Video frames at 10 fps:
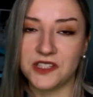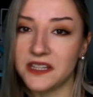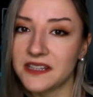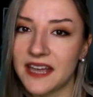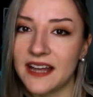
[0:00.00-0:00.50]

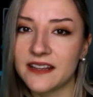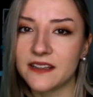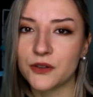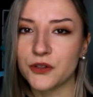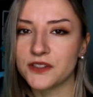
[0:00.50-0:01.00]
didn't get
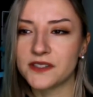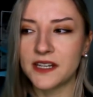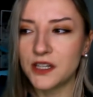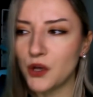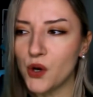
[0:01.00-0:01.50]
it, or
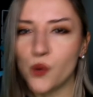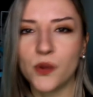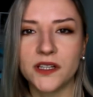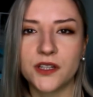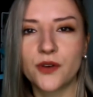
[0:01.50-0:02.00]
say no
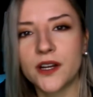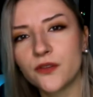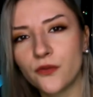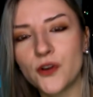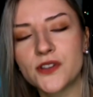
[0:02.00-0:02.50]
when they try
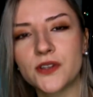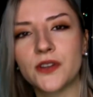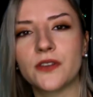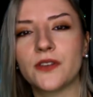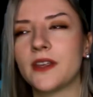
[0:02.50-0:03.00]
to force you
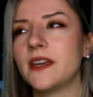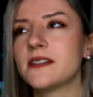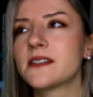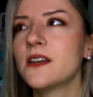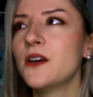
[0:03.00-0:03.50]
into
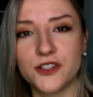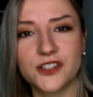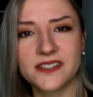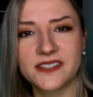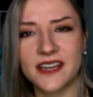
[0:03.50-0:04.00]
things, or
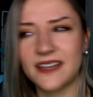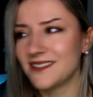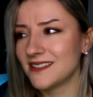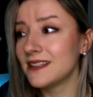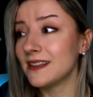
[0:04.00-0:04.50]
just say,
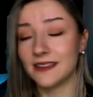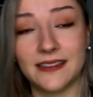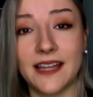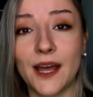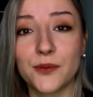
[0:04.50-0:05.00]

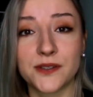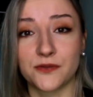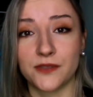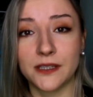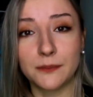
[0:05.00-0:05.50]
"That
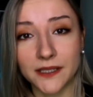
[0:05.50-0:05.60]
was really